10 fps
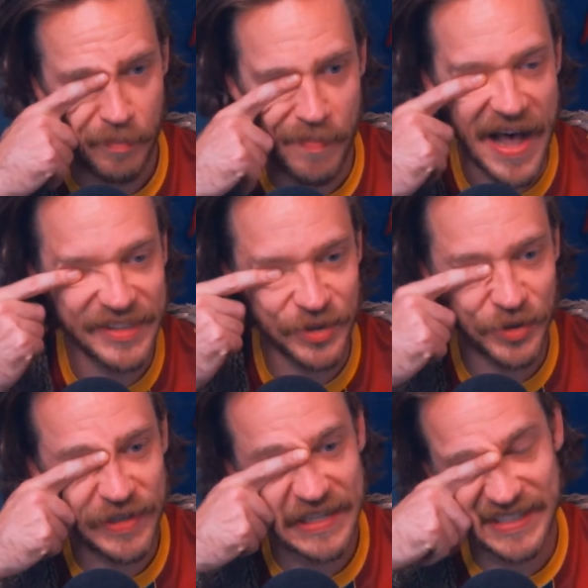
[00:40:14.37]

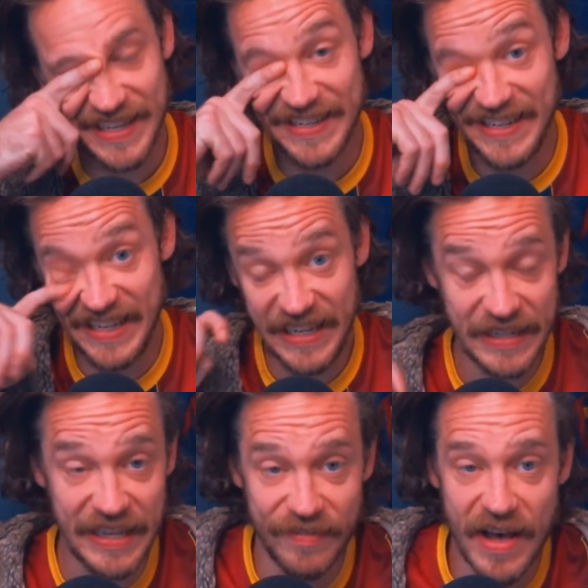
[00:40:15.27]
Basel, yes indeed,
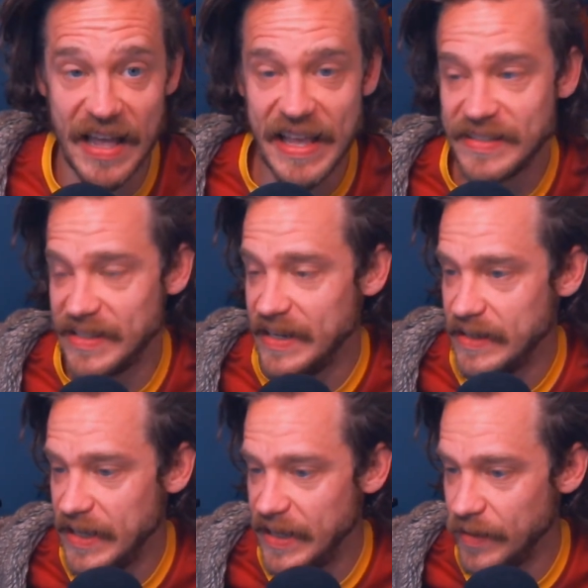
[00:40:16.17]
Levi, yes
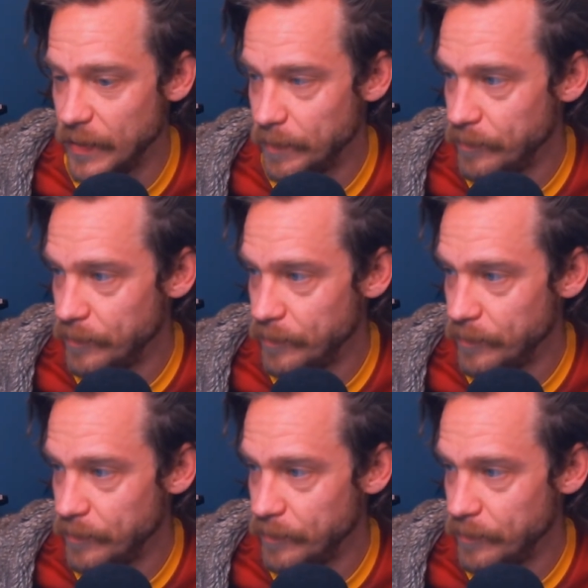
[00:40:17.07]
indeed.